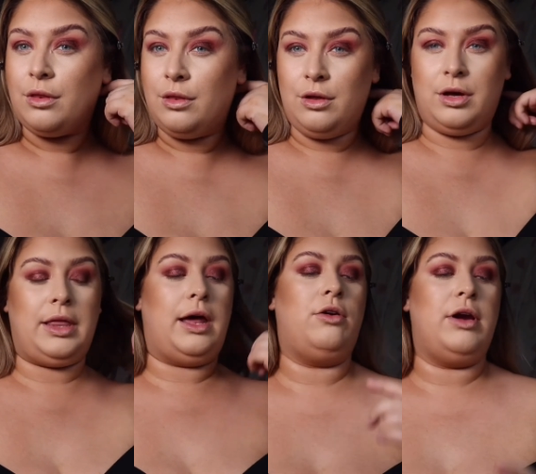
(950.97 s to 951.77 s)
Look at
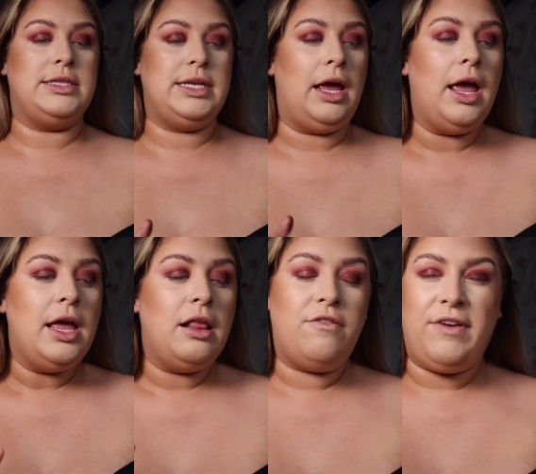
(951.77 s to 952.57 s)
that already.
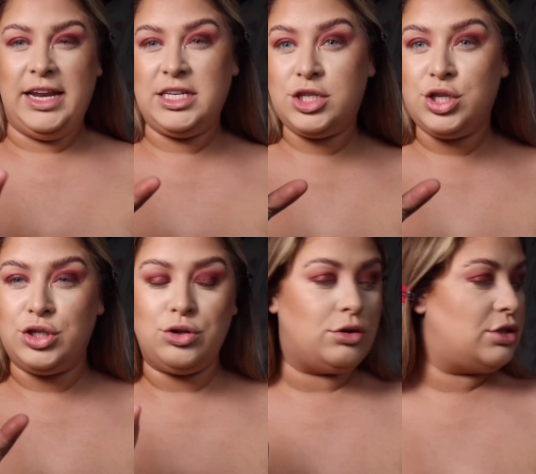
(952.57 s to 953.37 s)
It's very
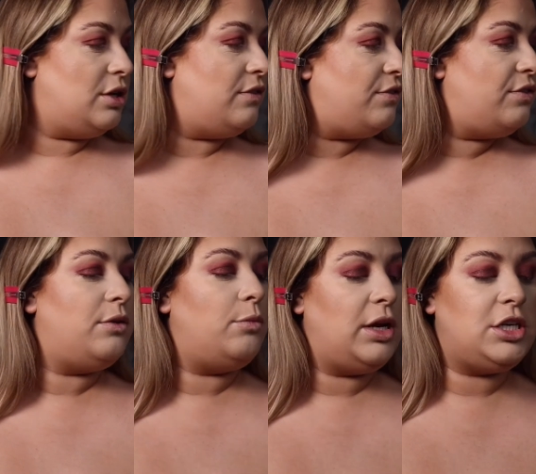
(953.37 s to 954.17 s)
seductive,
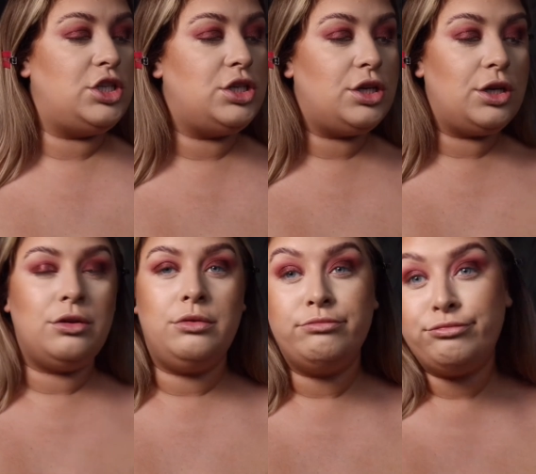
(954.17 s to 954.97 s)
which
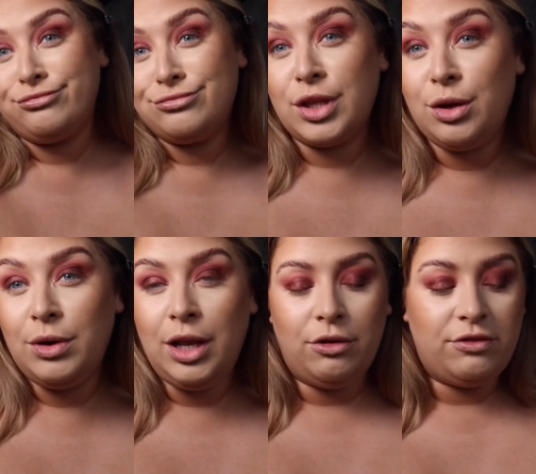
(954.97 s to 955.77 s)

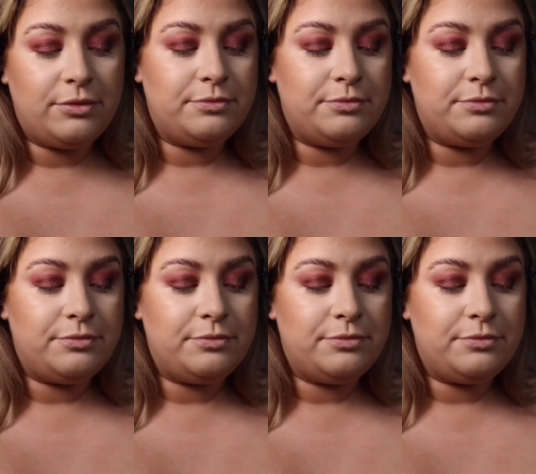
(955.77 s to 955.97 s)
we love.